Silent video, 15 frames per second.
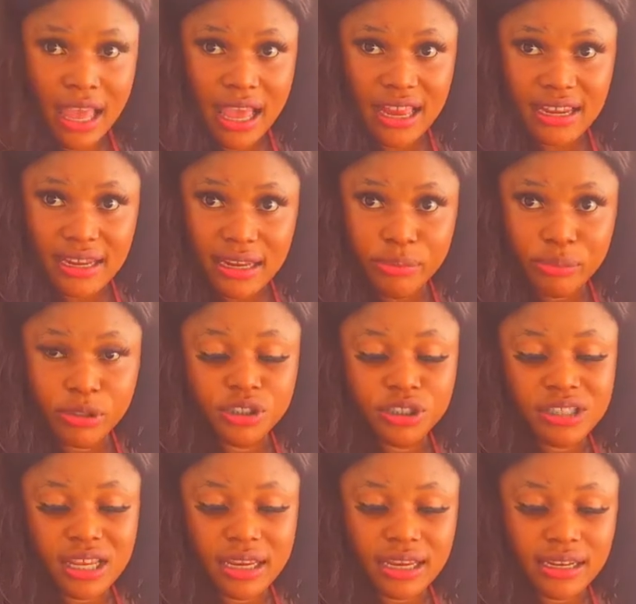I added lemon
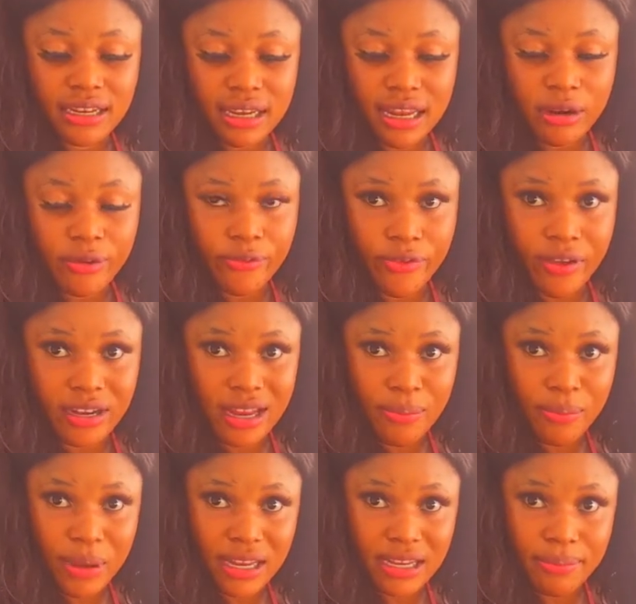juice, I added aloe vera, and
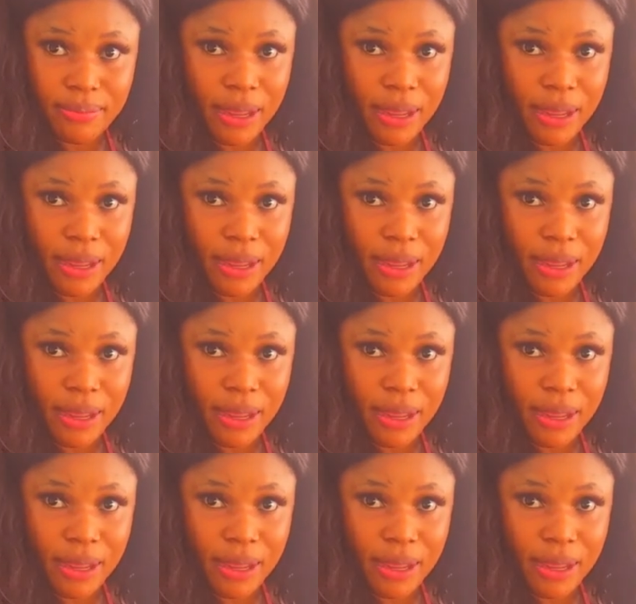I'm adding my